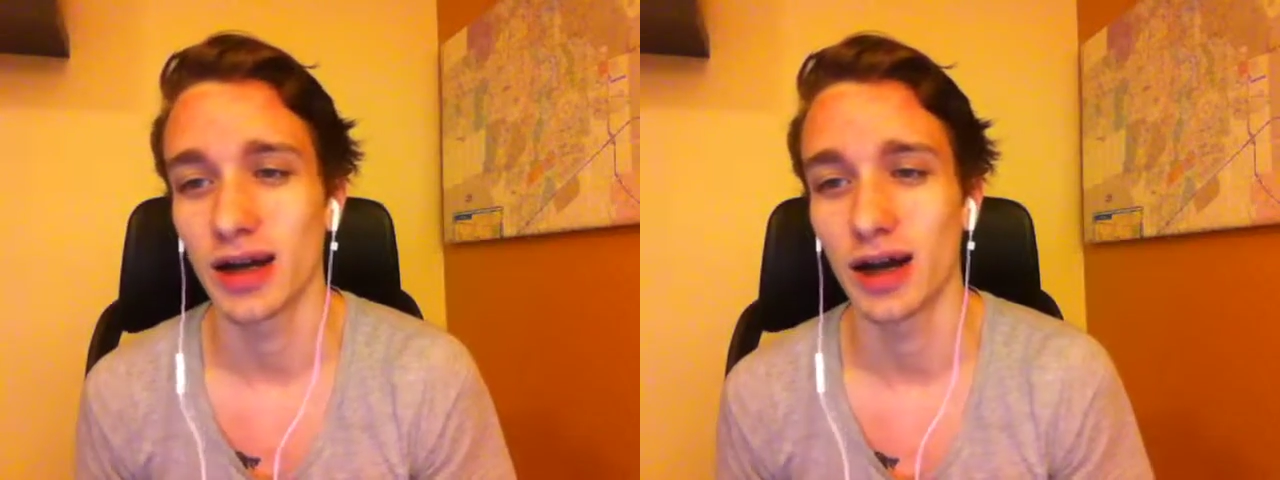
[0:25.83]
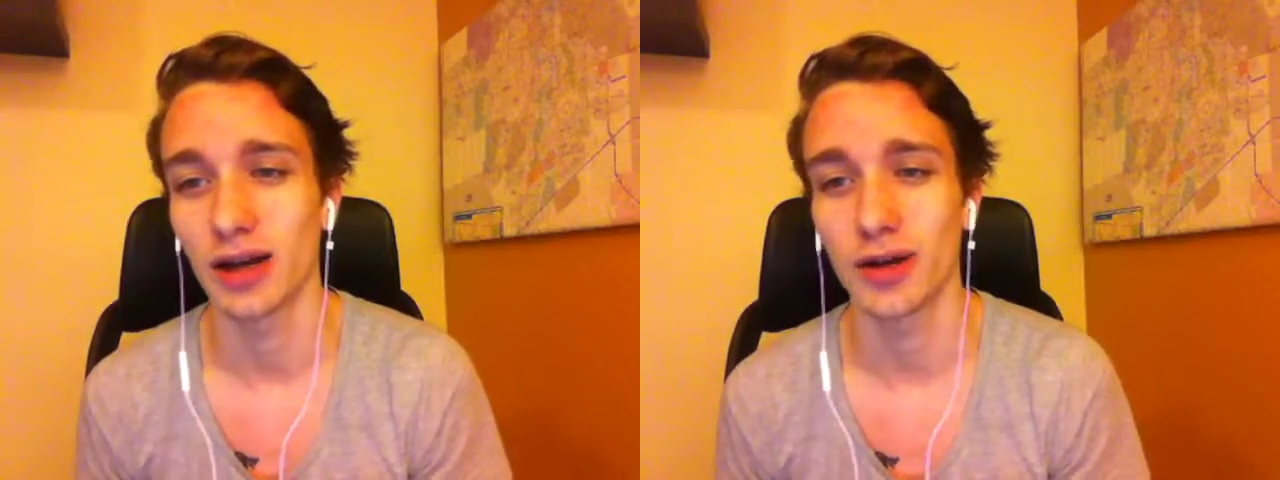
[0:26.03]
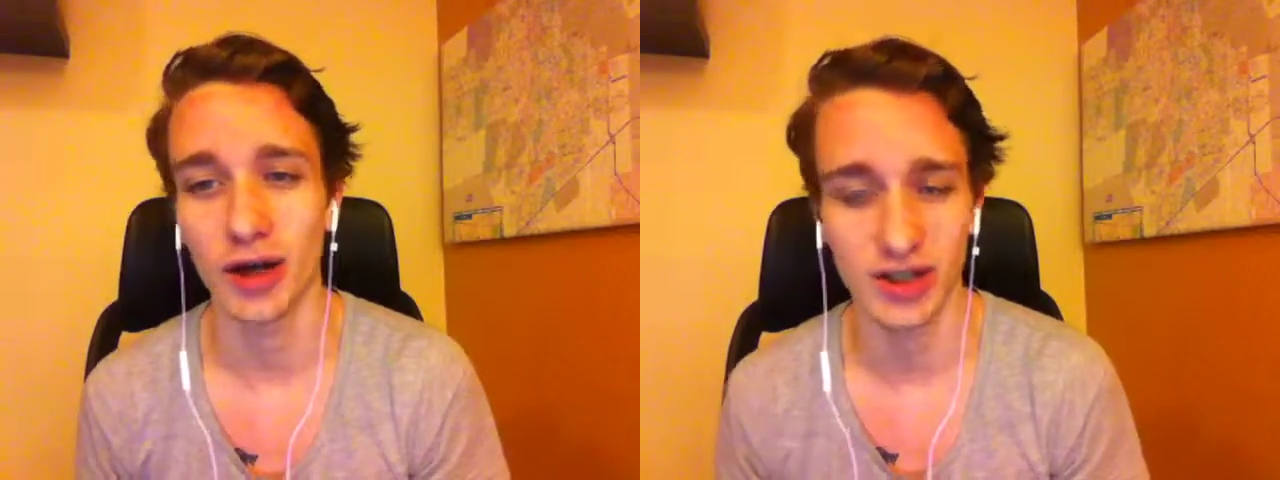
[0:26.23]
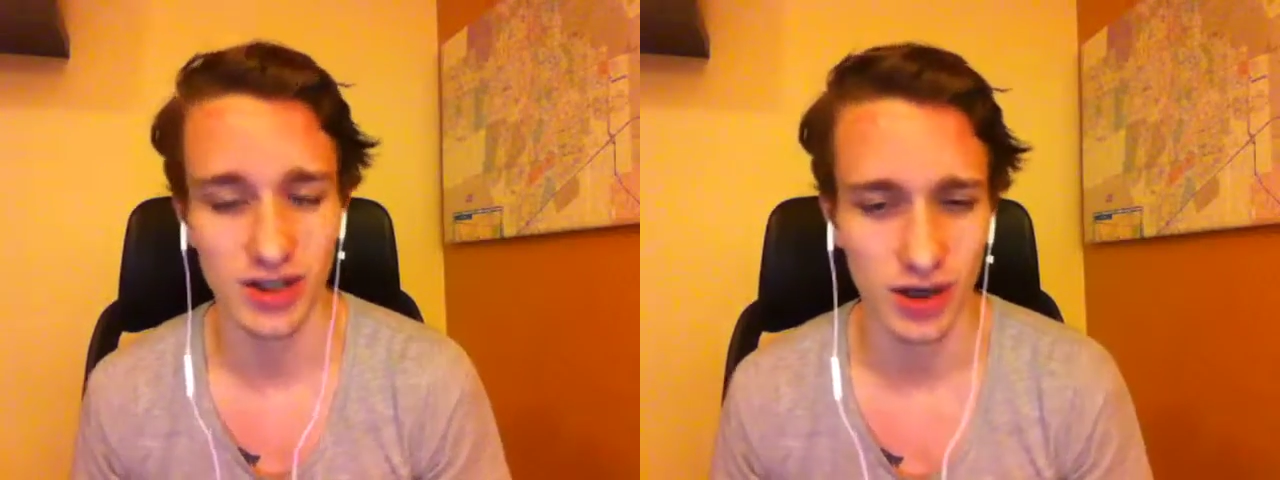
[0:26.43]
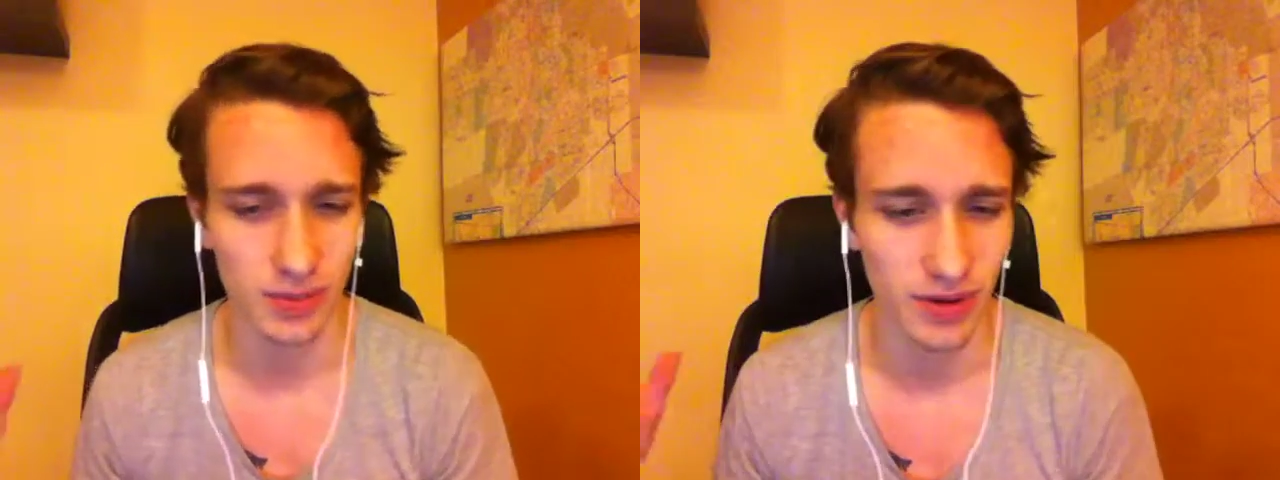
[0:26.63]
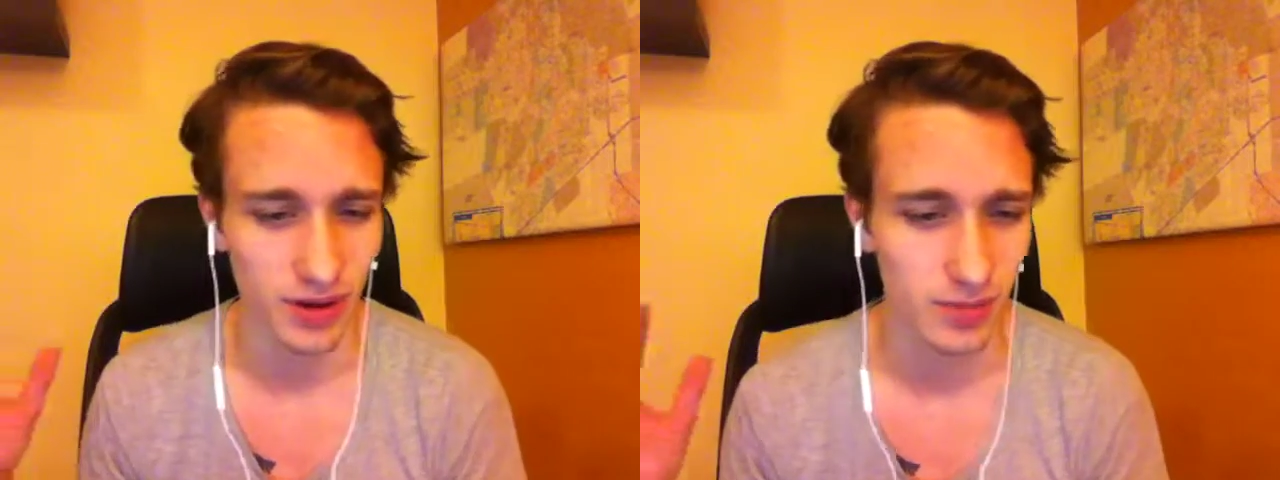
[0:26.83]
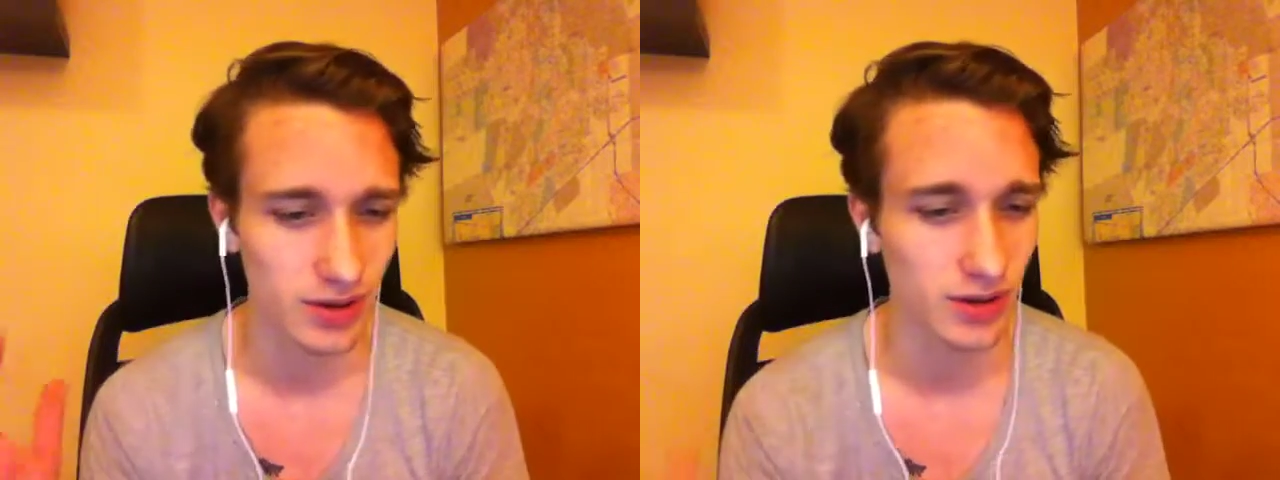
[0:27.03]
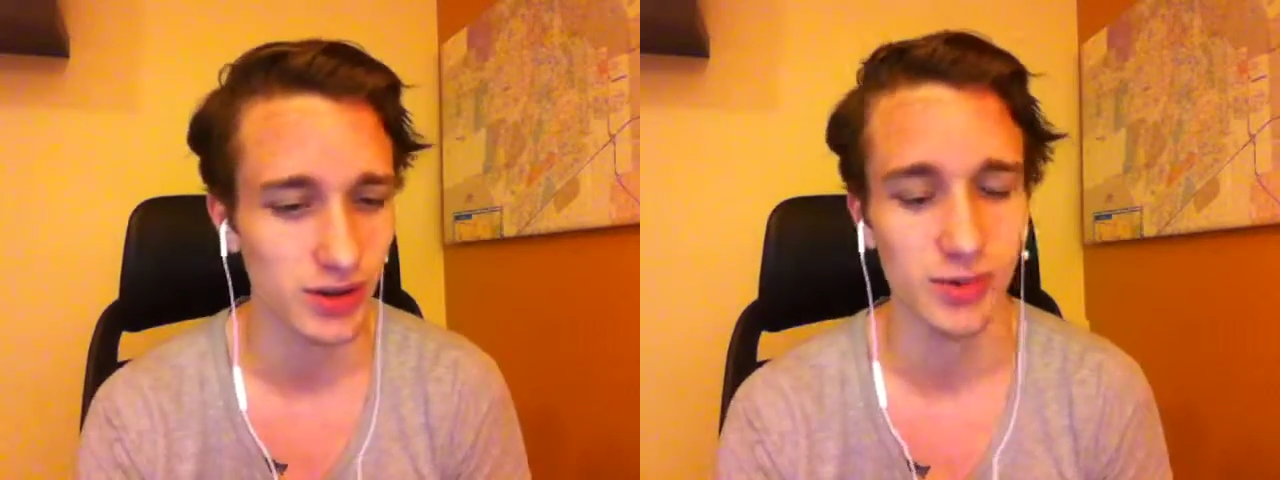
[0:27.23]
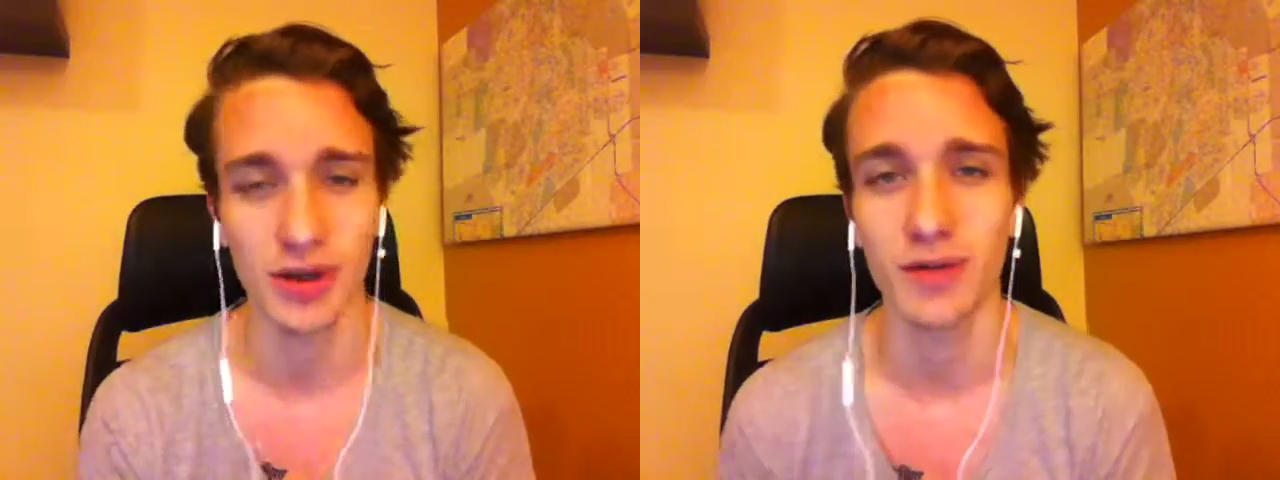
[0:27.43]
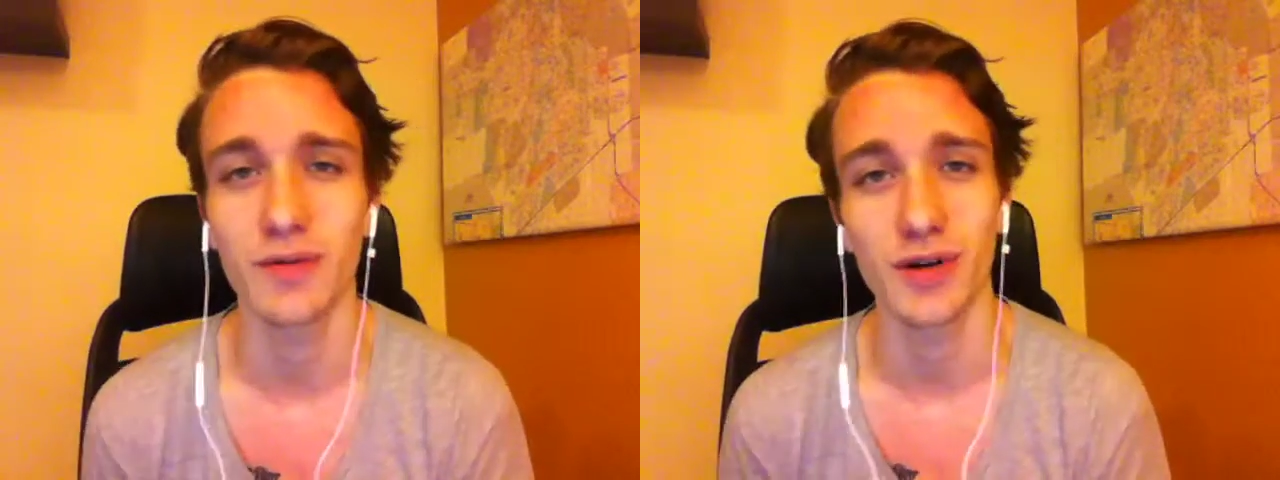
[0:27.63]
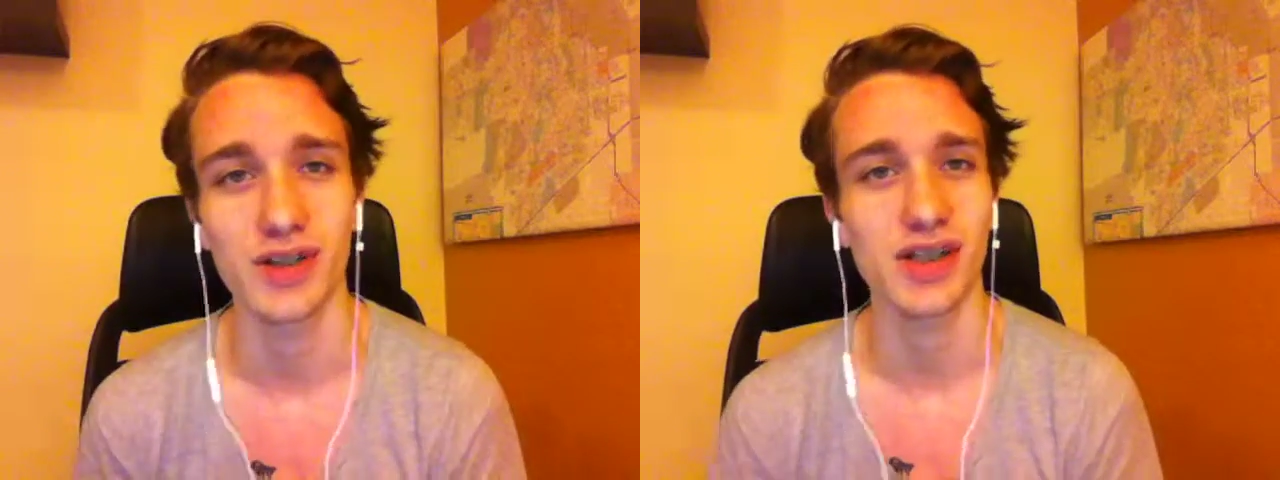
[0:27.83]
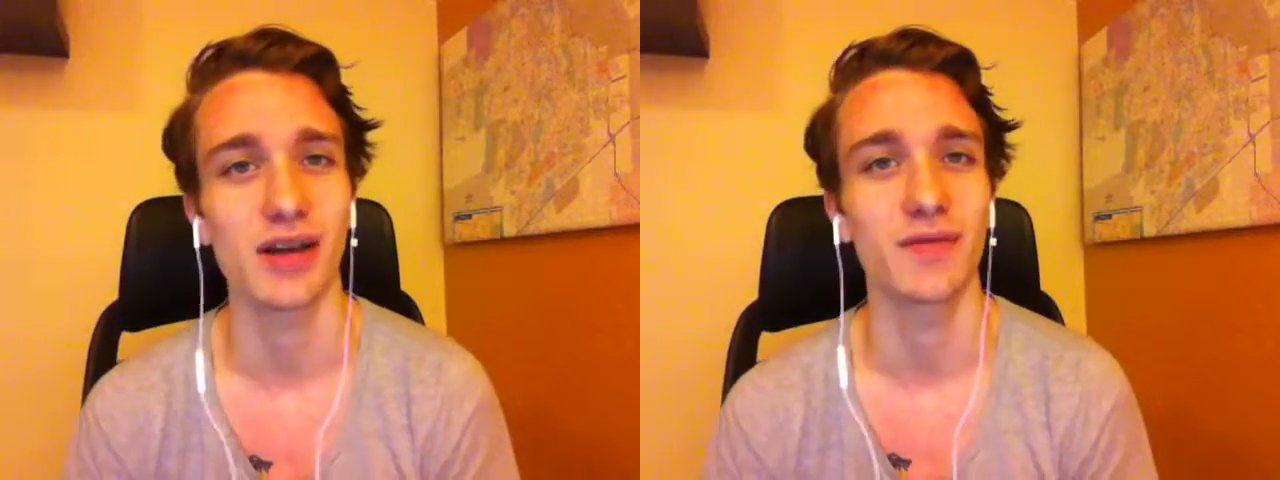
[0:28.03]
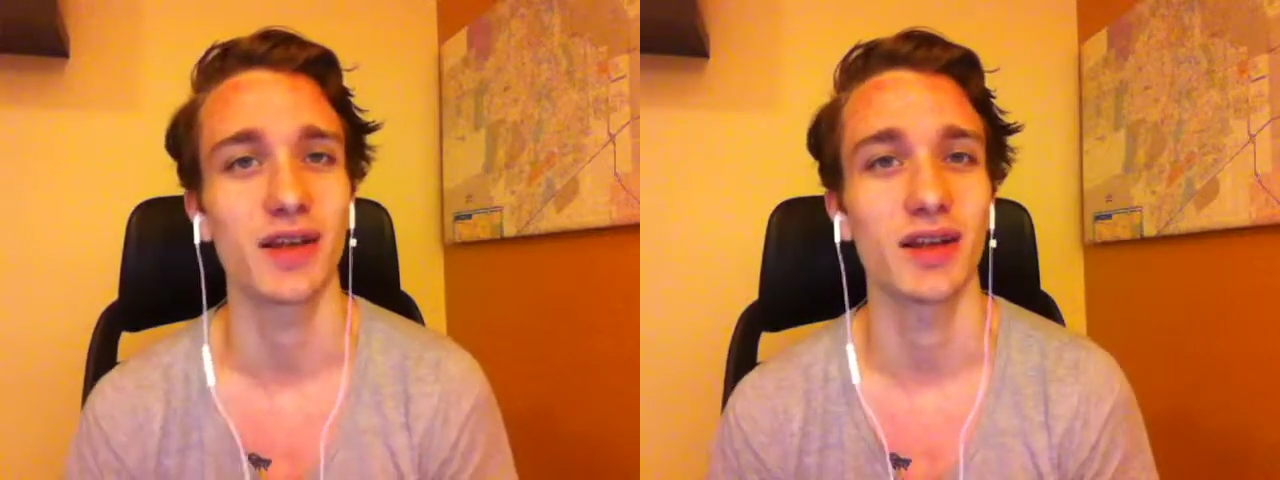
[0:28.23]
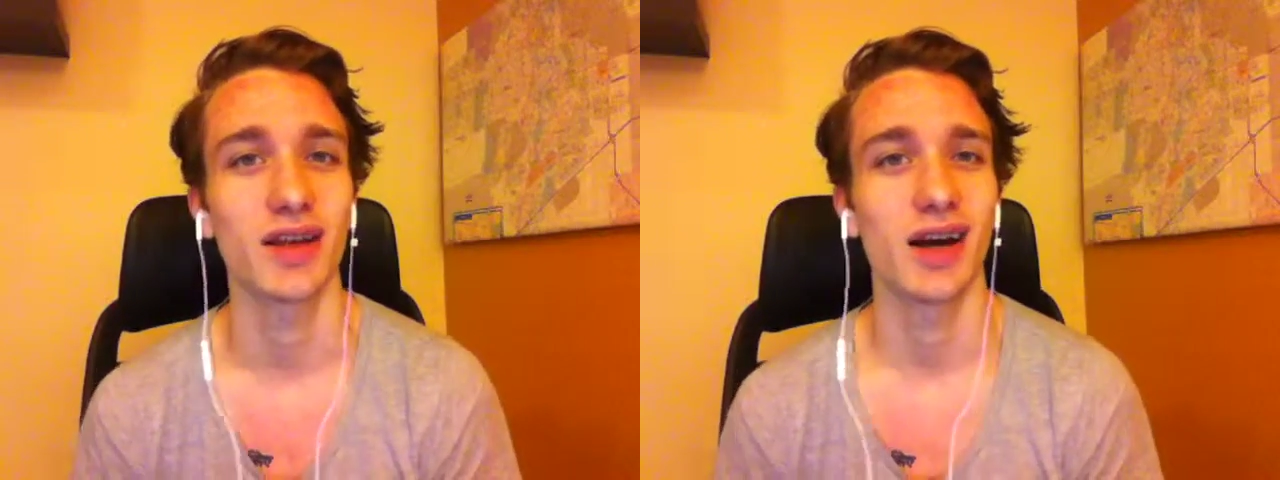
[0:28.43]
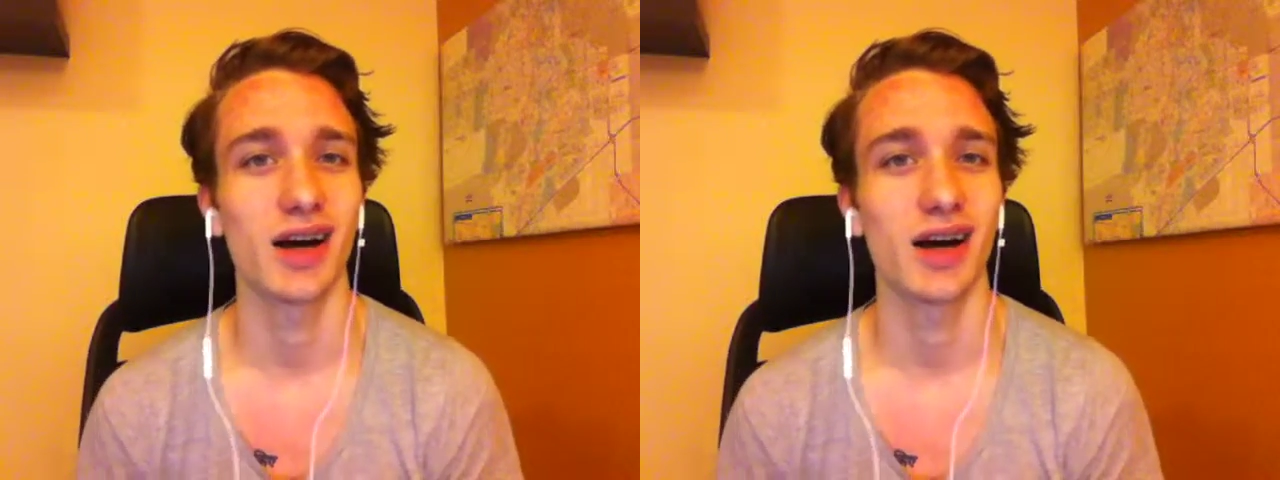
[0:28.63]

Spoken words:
nonstop on the computer, 24/7,